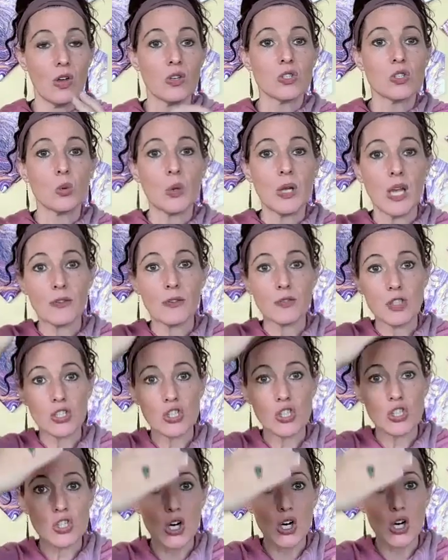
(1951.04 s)
So we have to
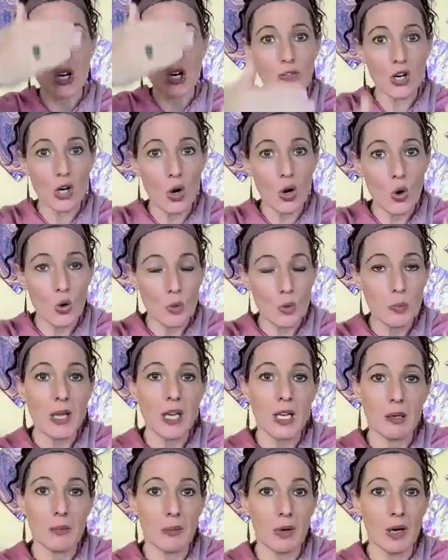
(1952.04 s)
starve our own
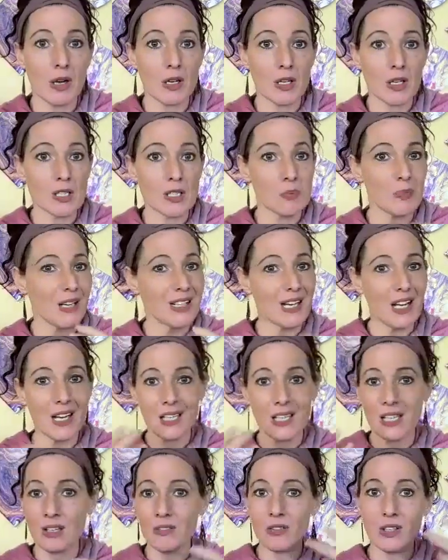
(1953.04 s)
pain bodies by
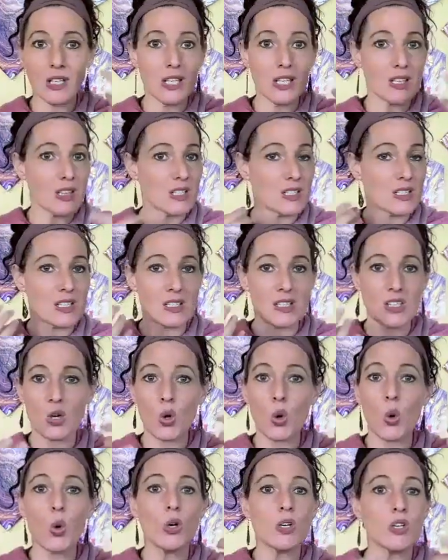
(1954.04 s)
not giving it the
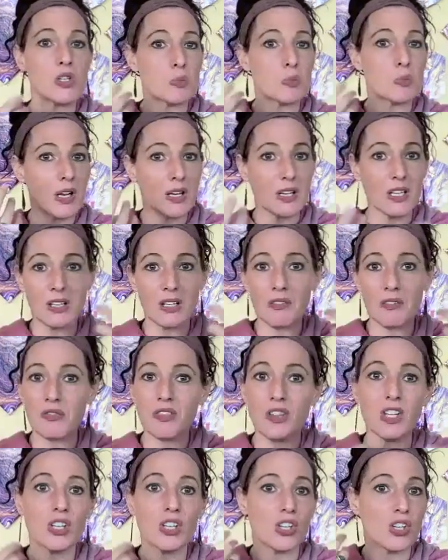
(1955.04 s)
corresponding
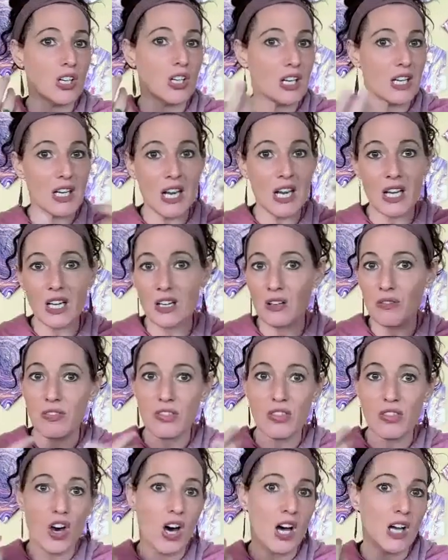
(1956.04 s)
fear and negative
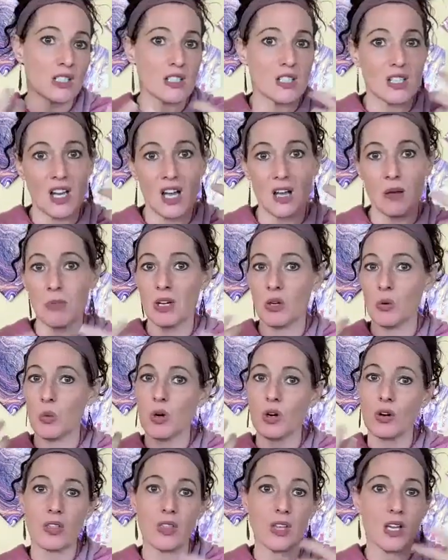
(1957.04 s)
thoughts and I'm
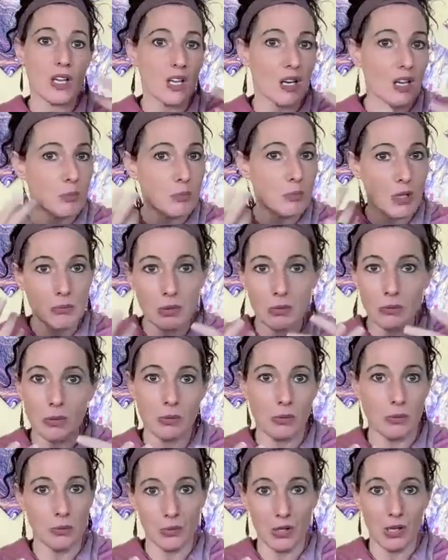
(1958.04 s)
unworthy and blah, blah, blah,
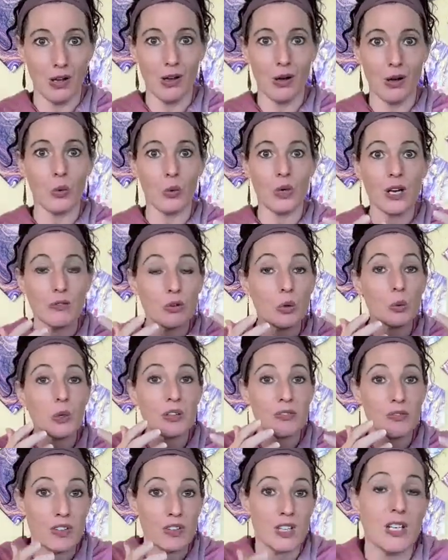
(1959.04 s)
blah, blah, whatever
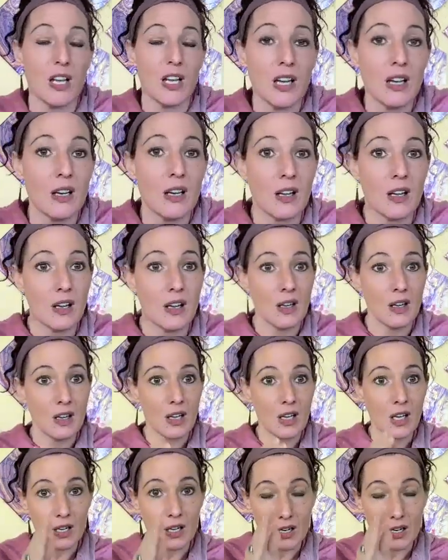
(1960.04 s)
we feed it,
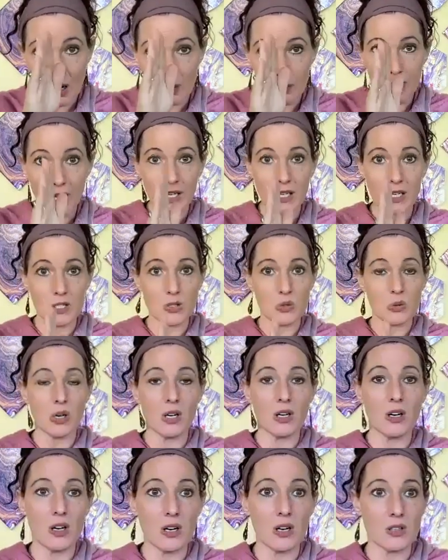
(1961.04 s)
and come back into
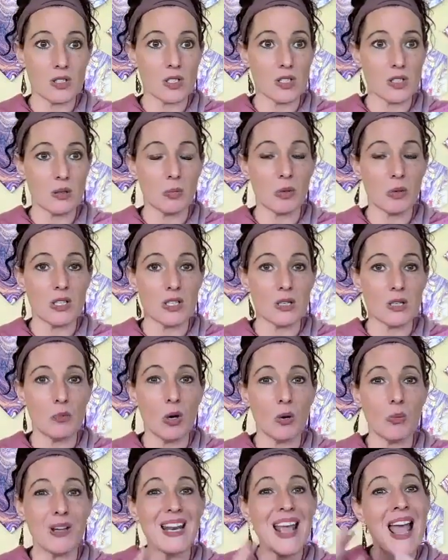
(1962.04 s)
our hearts in the present
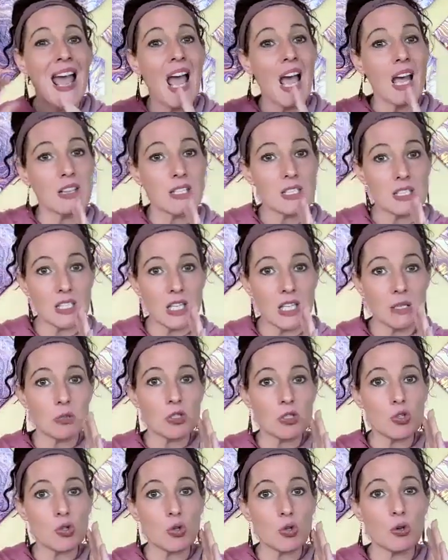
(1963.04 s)
moment. And the same
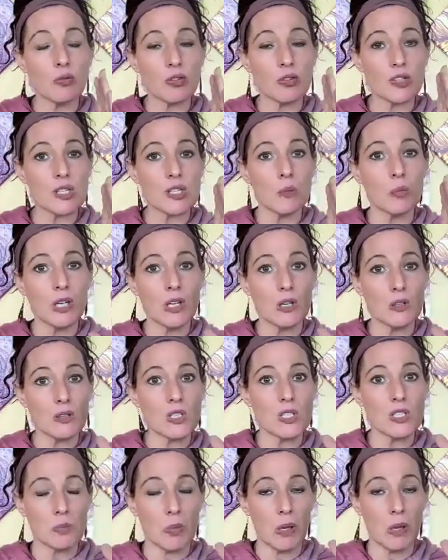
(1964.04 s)
is true for someone
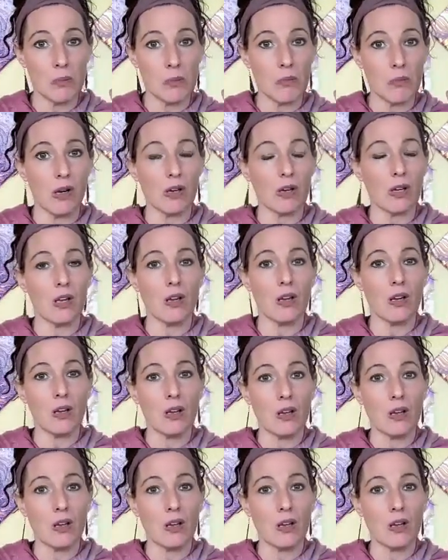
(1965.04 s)
else's pain body.